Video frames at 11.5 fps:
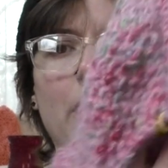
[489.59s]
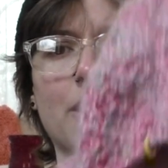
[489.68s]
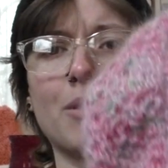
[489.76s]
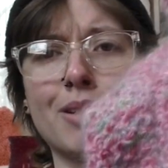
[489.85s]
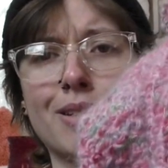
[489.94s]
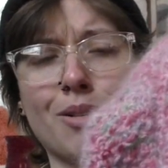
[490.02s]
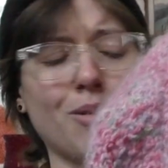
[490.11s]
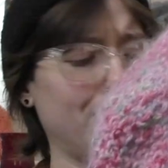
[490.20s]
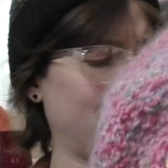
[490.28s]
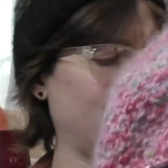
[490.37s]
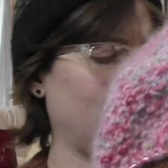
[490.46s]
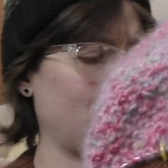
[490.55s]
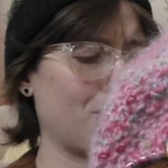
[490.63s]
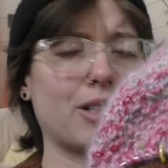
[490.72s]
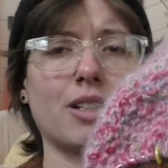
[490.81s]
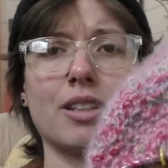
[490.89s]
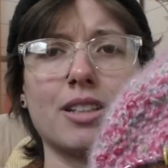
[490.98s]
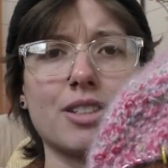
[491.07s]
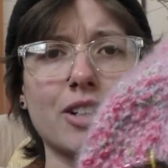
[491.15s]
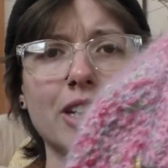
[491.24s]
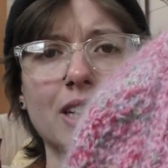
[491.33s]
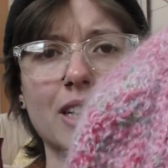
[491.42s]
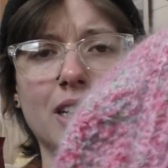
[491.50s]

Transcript: you can totally tell I worked on this, right?